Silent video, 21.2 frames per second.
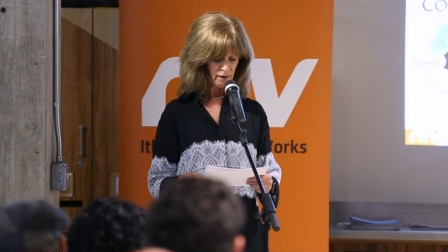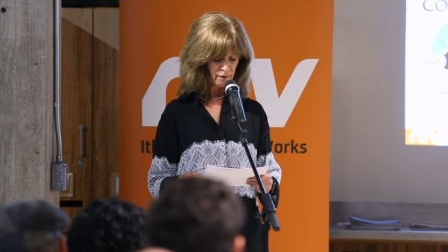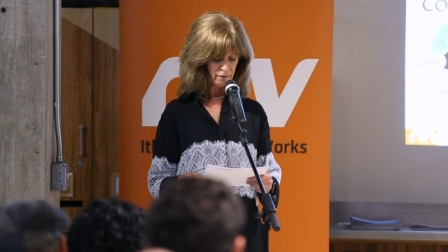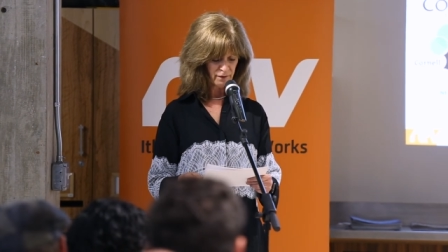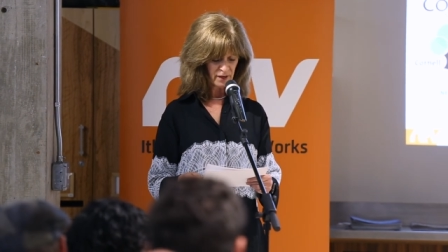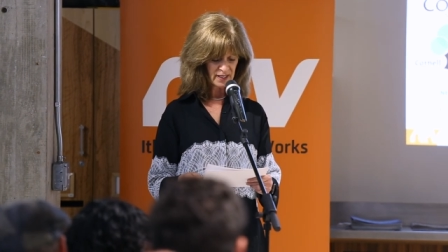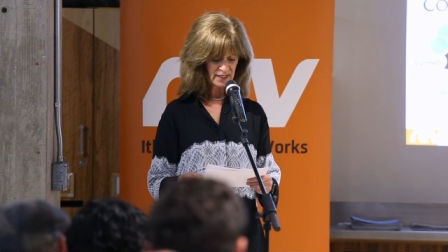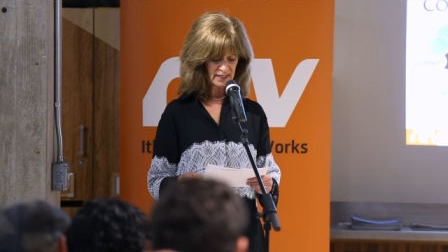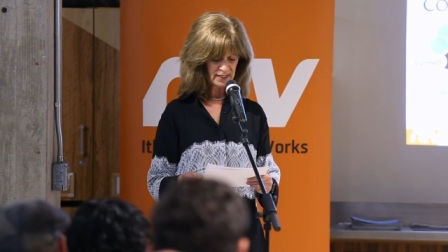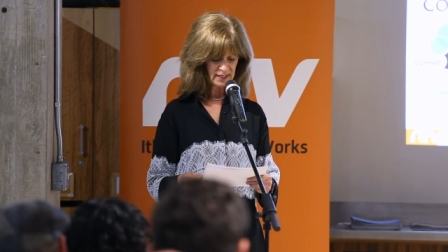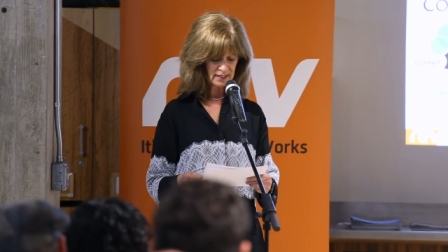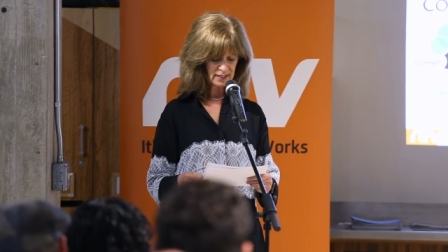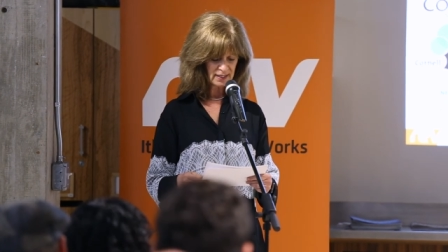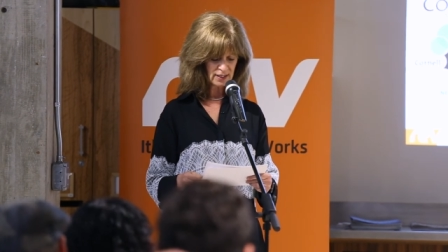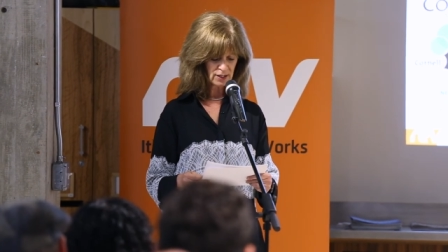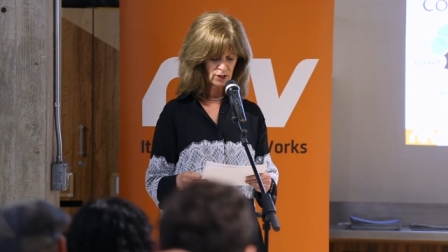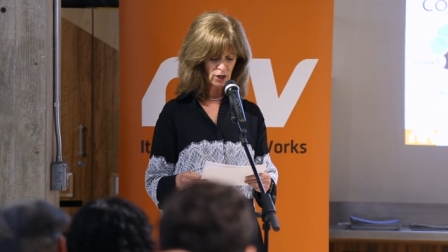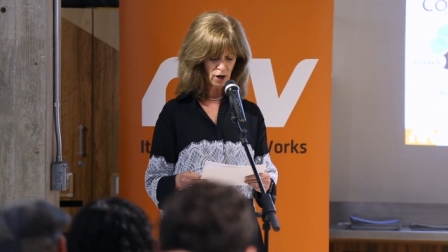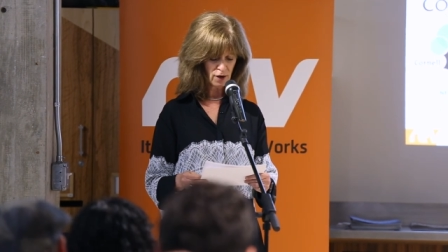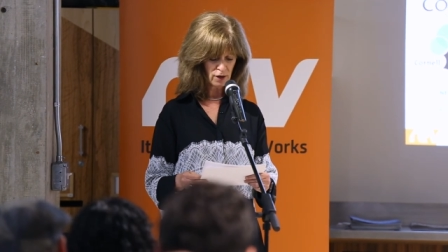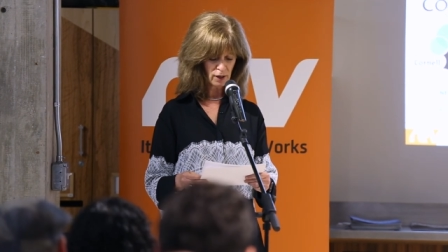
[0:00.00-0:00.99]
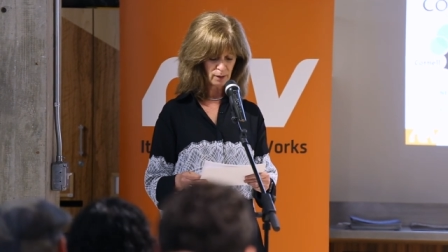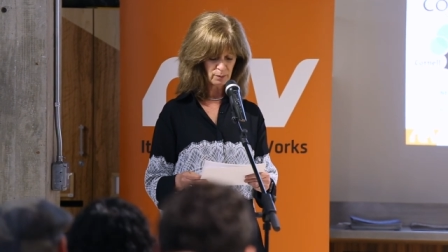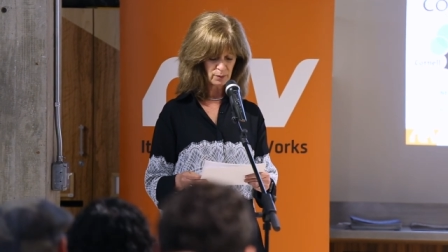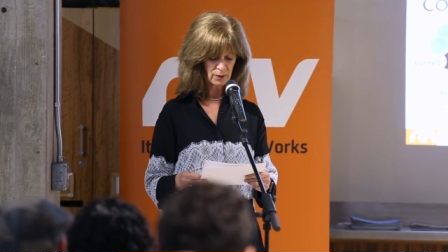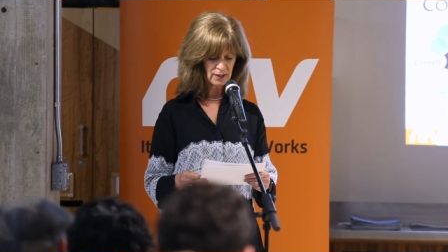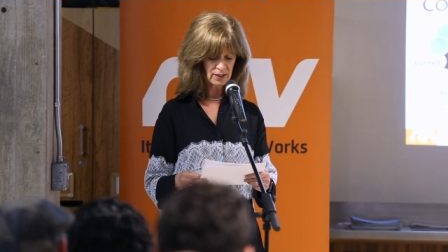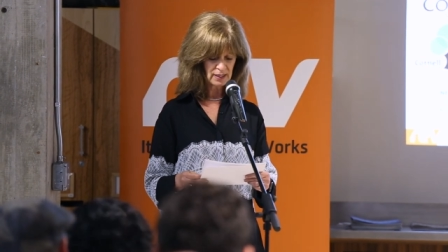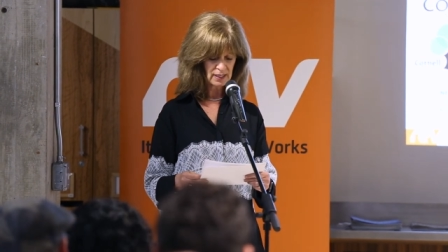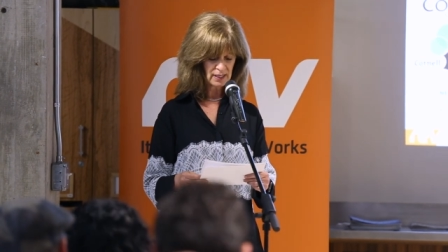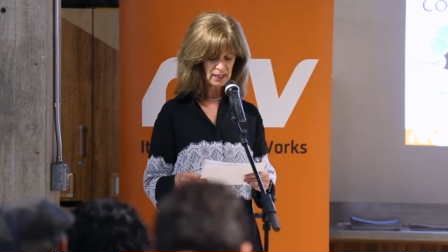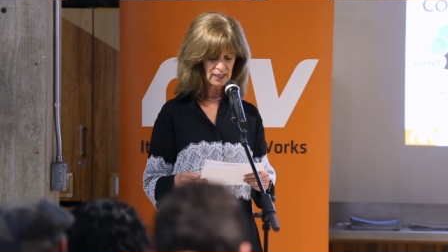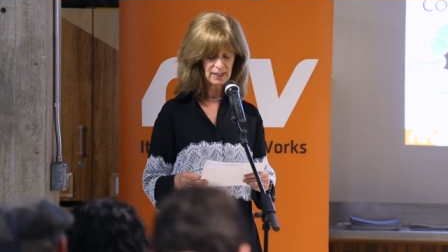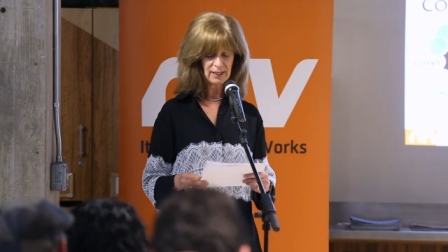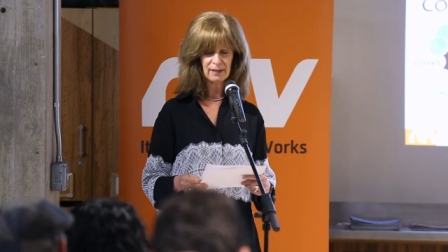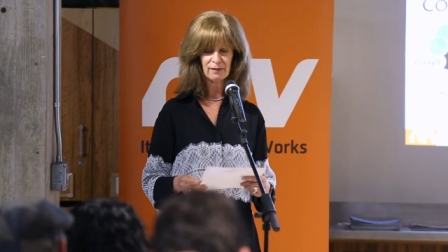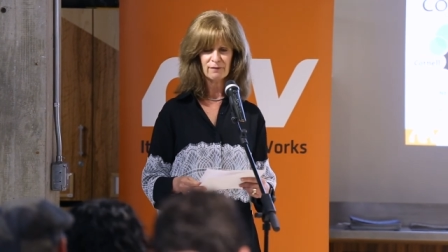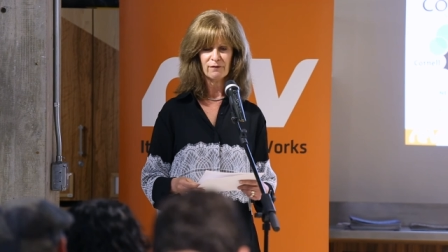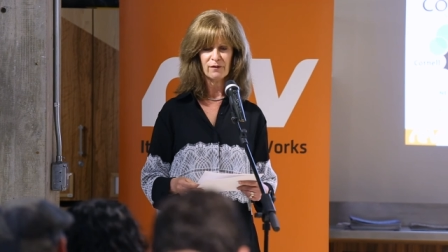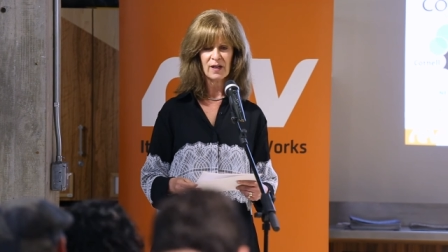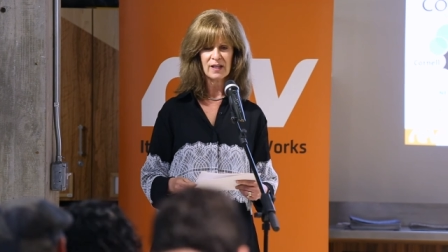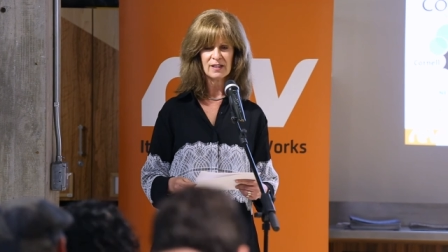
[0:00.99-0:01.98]
facing startups seeking
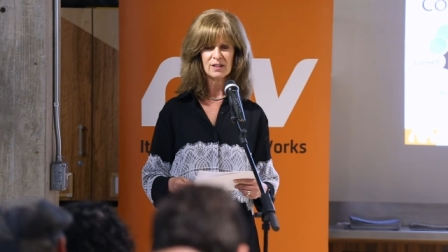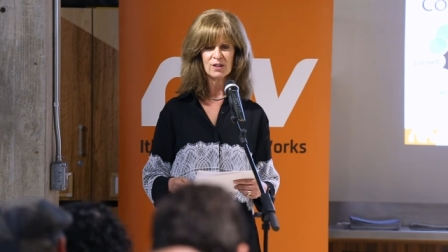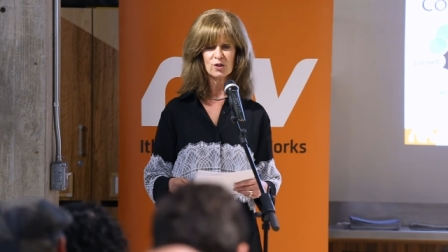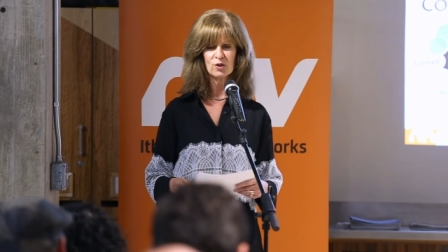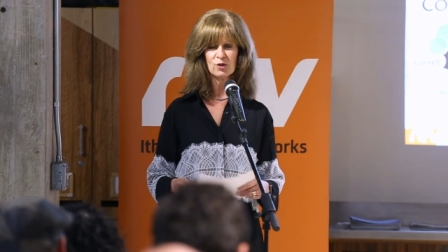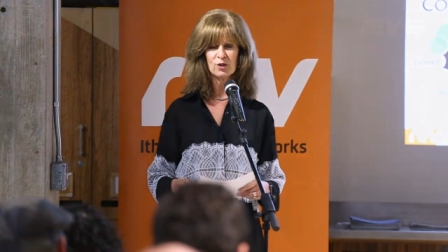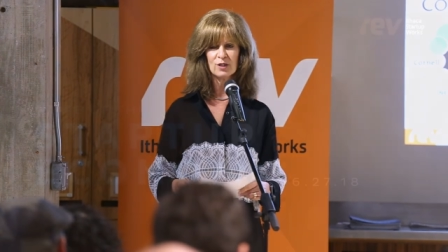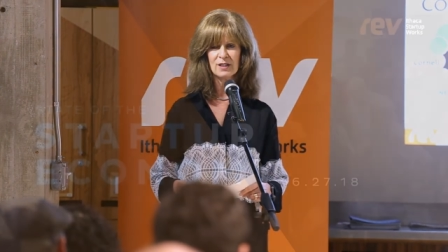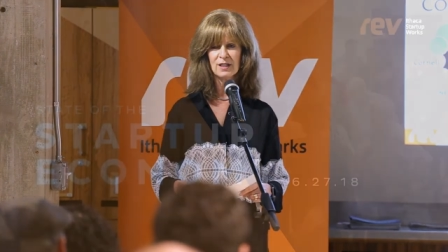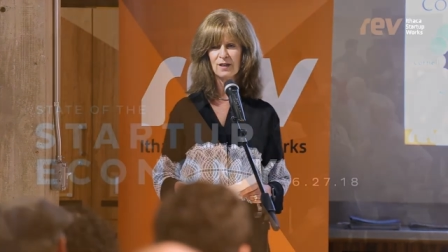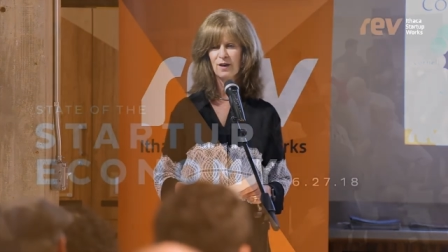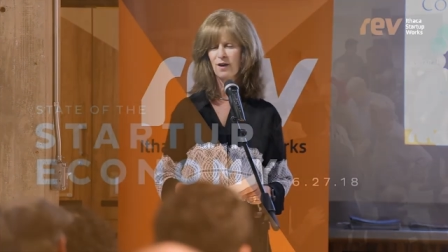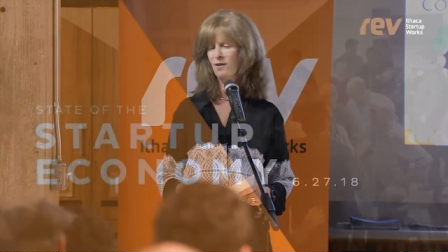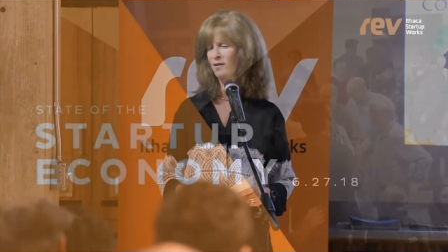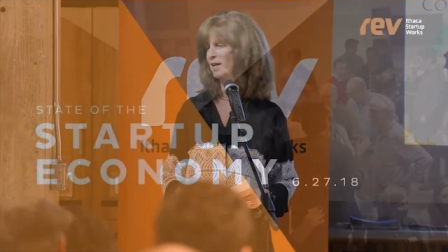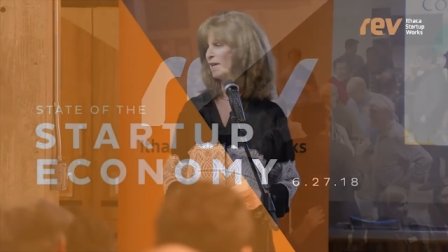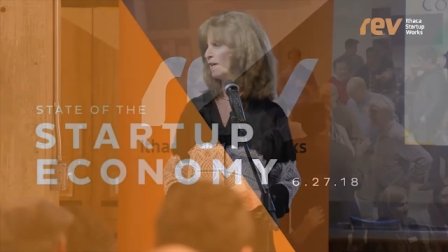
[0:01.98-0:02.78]
investors in our